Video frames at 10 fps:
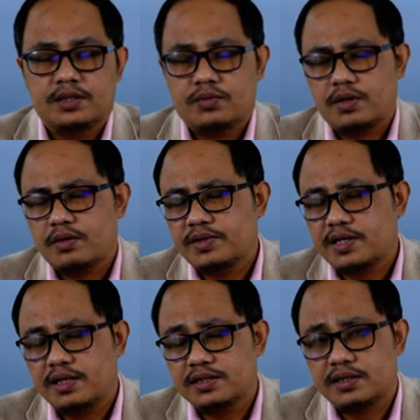One of the
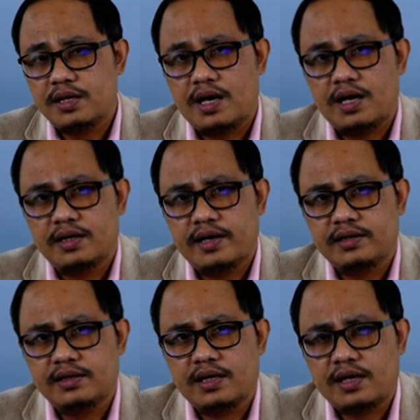
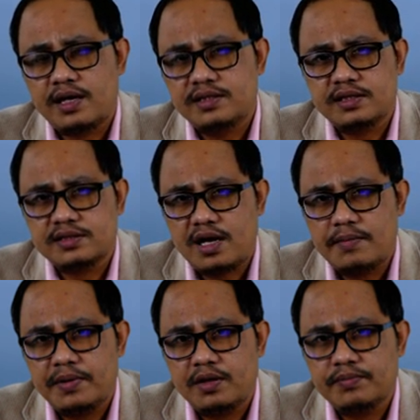classic
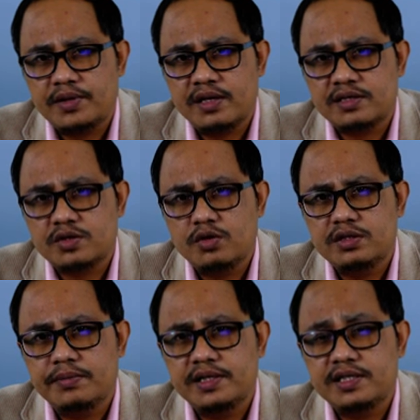example of
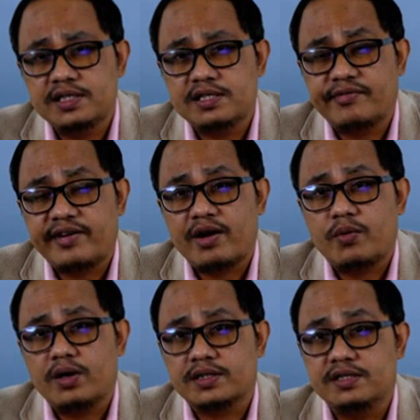non-excludability is
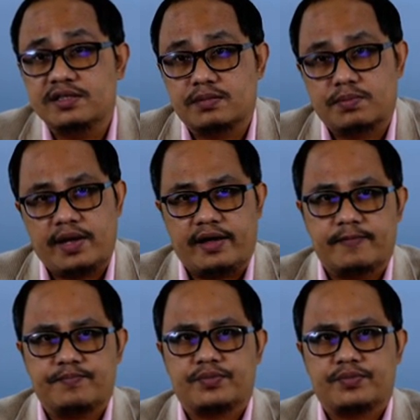fireworks display.